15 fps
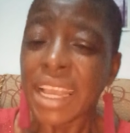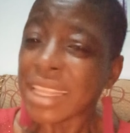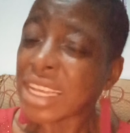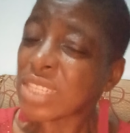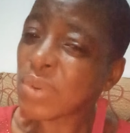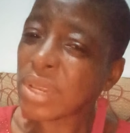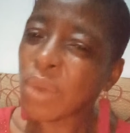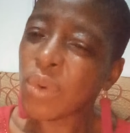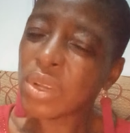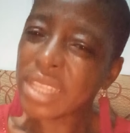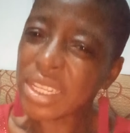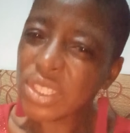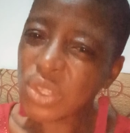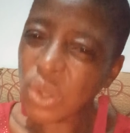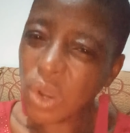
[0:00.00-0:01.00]
That's what I
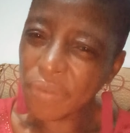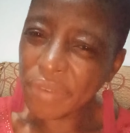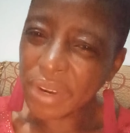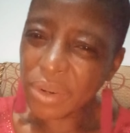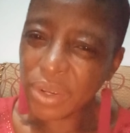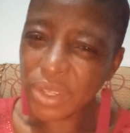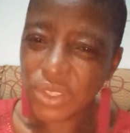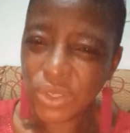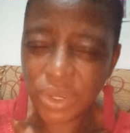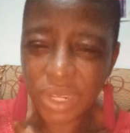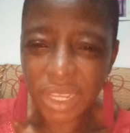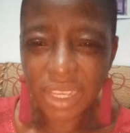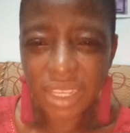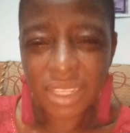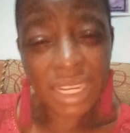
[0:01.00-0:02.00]
wanted to offer us
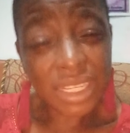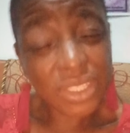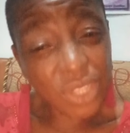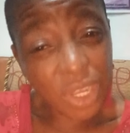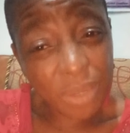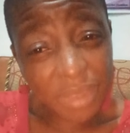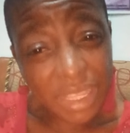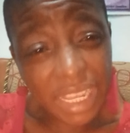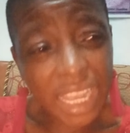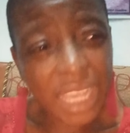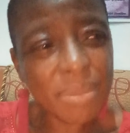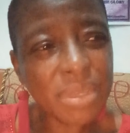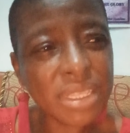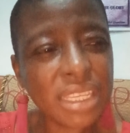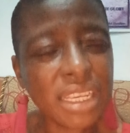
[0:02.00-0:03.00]
today. That
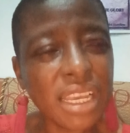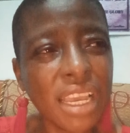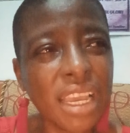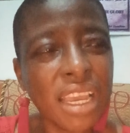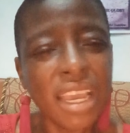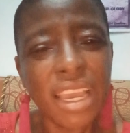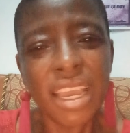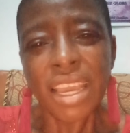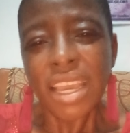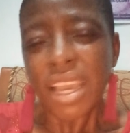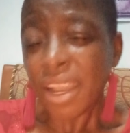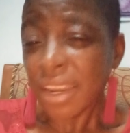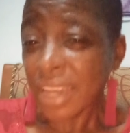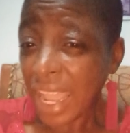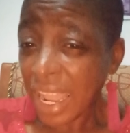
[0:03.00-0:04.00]
sometimes
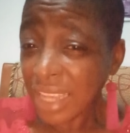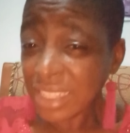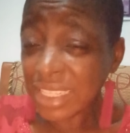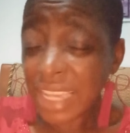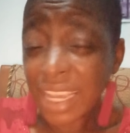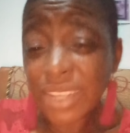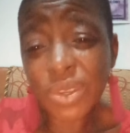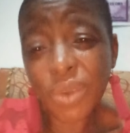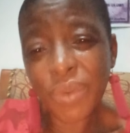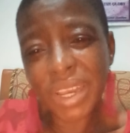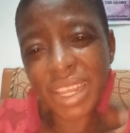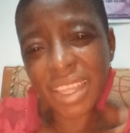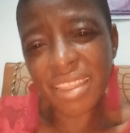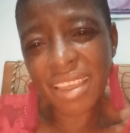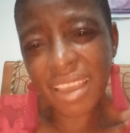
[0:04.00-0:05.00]
the answer is
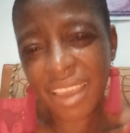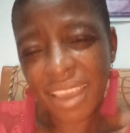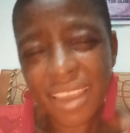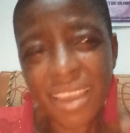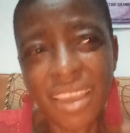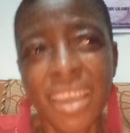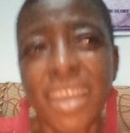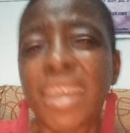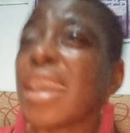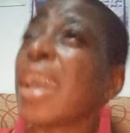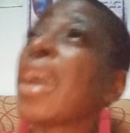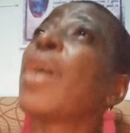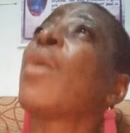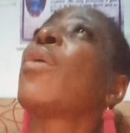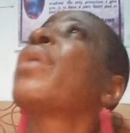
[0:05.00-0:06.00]
already there.
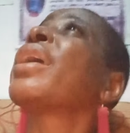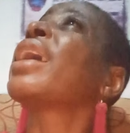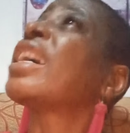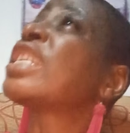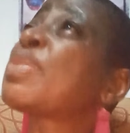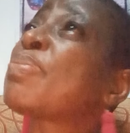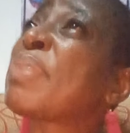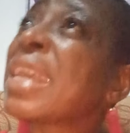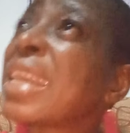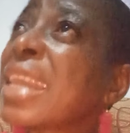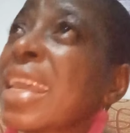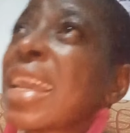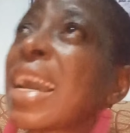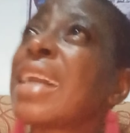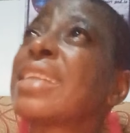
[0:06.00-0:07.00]
Yeah, we are
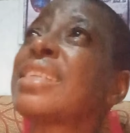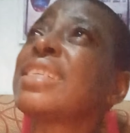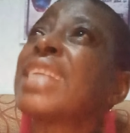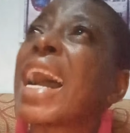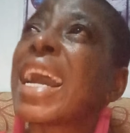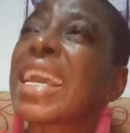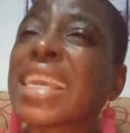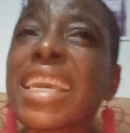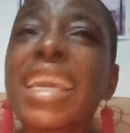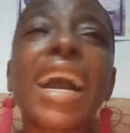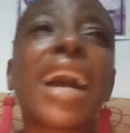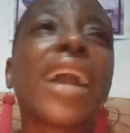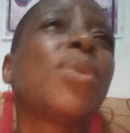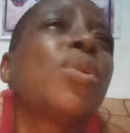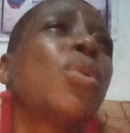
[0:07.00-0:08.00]
spinning and
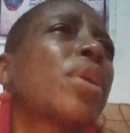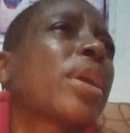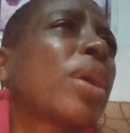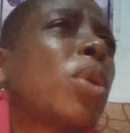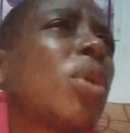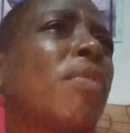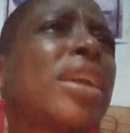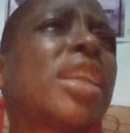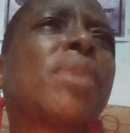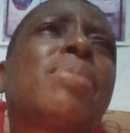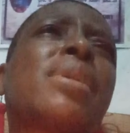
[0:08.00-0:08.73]
nagging and looking all over the